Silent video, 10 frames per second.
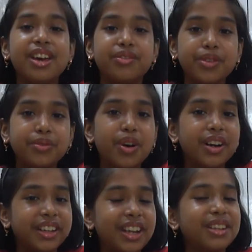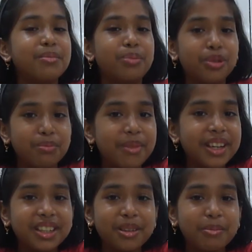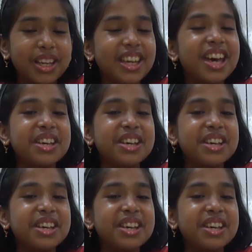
If you want any improvement in me,